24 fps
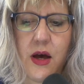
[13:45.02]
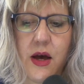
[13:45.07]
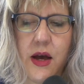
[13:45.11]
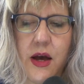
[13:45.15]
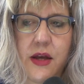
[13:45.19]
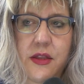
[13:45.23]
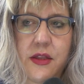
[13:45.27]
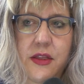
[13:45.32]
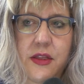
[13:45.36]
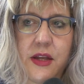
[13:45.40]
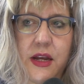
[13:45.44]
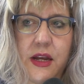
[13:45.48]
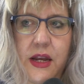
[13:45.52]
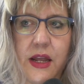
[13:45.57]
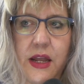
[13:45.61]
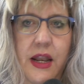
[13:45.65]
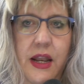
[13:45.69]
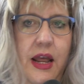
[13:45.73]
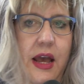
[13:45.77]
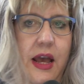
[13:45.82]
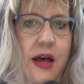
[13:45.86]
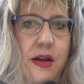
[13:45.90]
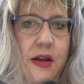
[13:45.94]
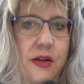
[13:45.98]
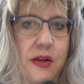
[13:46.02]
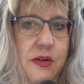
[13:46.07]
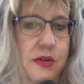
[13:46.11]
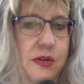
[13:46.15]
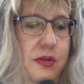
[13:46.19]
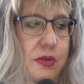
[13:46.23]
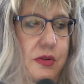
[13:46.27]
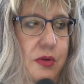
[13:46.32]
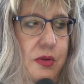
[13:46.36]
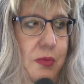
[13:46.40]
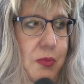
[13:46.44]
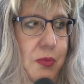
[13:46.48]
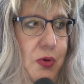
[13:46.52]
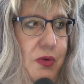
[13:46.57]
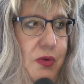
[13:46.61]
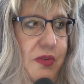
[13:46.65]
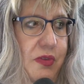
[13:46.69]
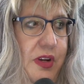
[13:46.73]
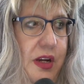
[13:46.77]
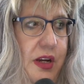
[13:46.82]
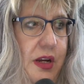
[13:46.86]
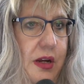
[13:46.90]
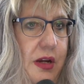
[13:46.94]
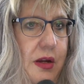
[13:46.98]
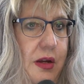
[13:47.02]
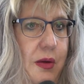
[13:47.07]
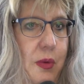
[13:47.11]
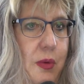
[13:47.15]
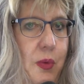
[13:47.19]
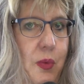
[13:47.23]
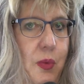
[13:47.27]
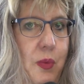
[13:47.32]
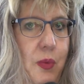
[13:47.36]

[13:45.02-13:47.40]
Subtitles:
I think it added to the movie.